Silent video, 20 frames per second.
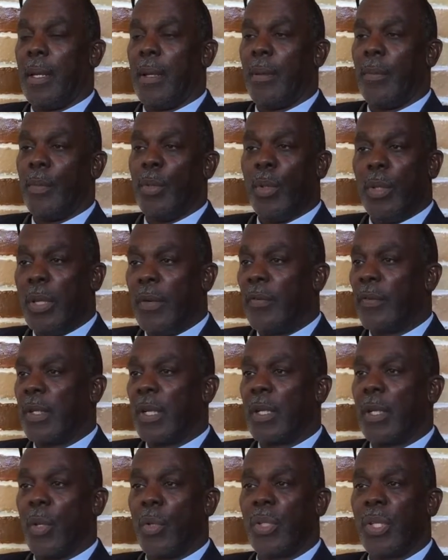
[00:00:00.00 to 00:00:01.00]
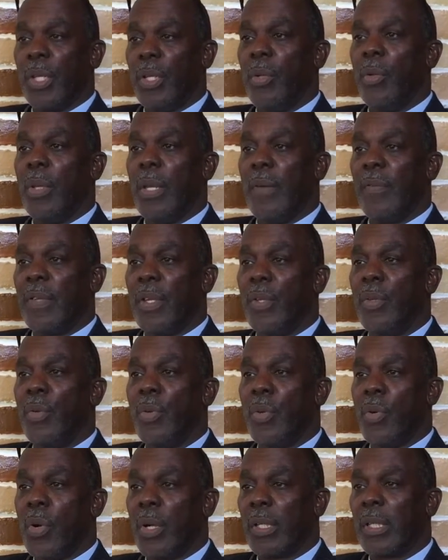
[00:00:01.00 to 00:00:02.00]
The closer you live to
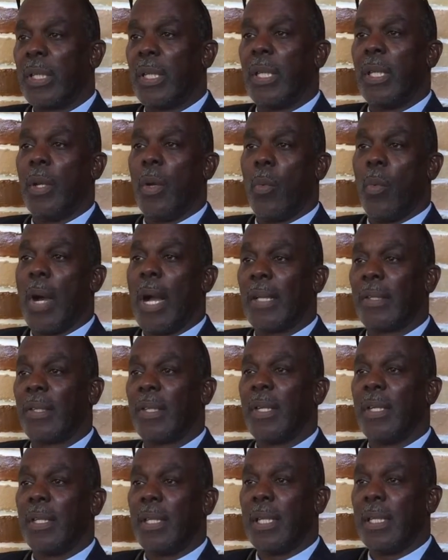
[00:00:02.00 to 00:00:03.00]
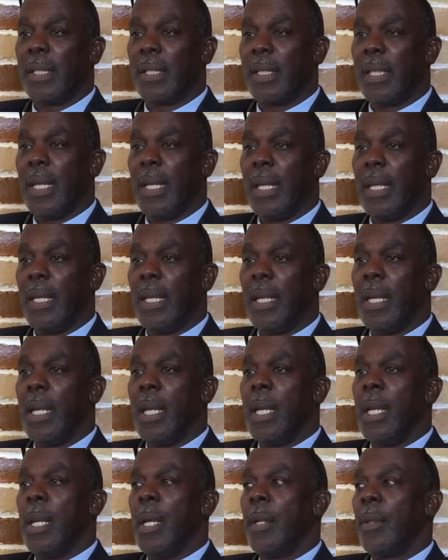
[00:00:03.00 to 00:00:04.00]
New York City or Washington D.C.,
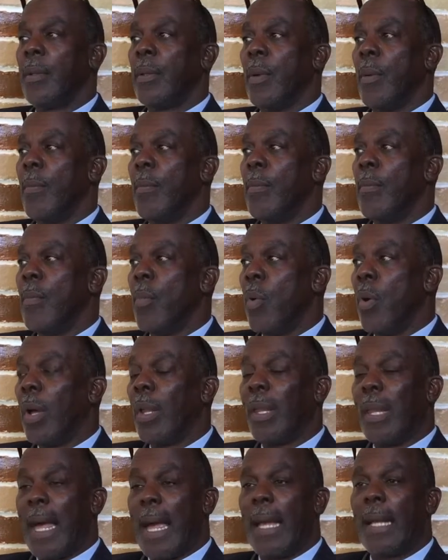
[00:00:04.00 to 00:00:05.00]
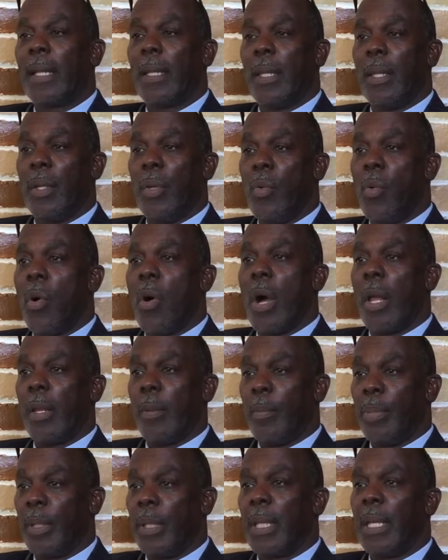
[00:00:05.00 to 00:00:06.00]
the more likely you are
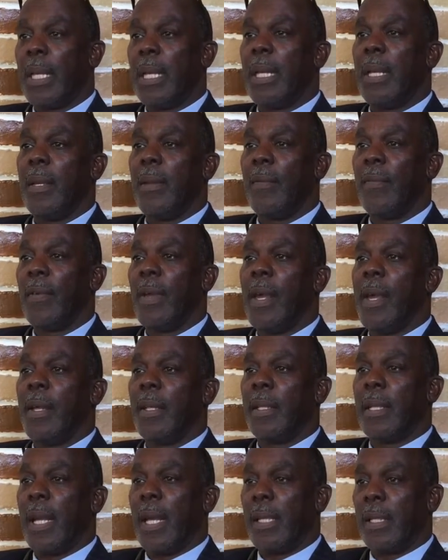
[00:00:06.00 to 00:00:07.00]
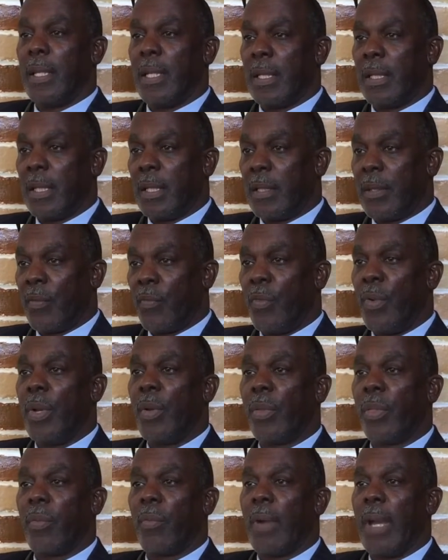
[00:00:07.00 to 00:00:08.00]
to believe that this is a
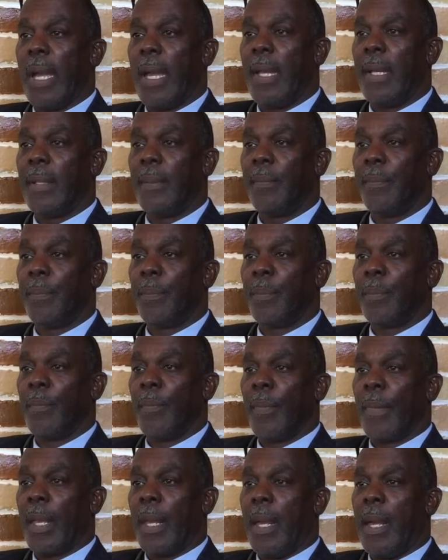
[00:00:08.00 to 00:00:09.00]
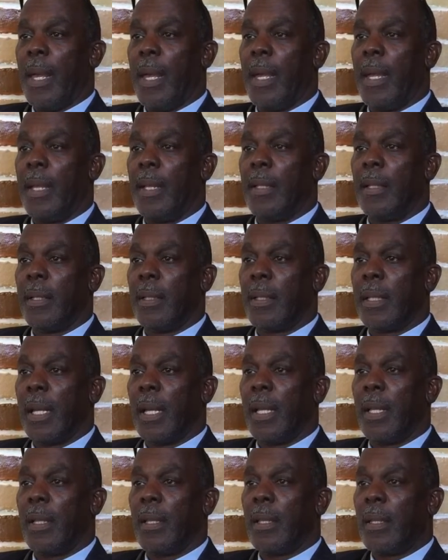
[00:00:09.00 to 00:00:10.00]
real threat, and
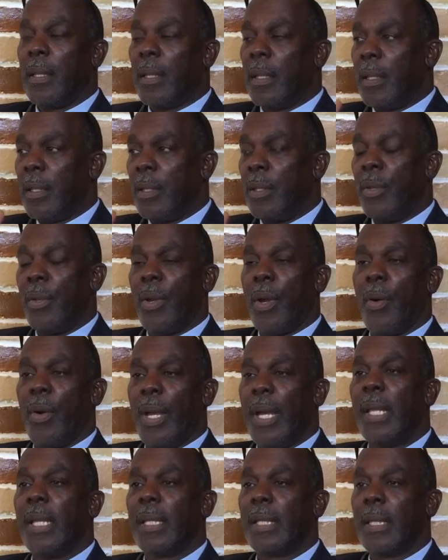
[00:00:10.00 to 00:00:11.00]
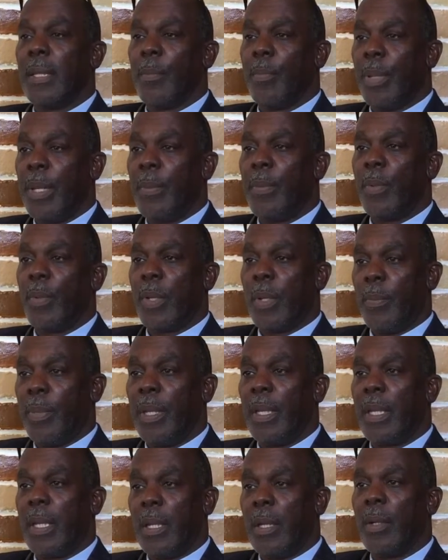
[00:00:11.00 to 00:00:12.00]
that, you know, innocent people could
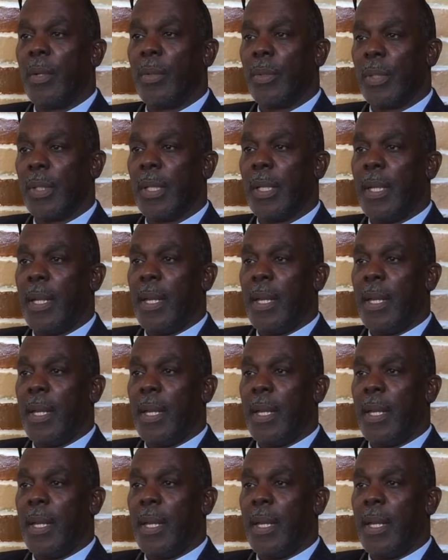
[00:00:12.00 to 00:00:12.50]
be killed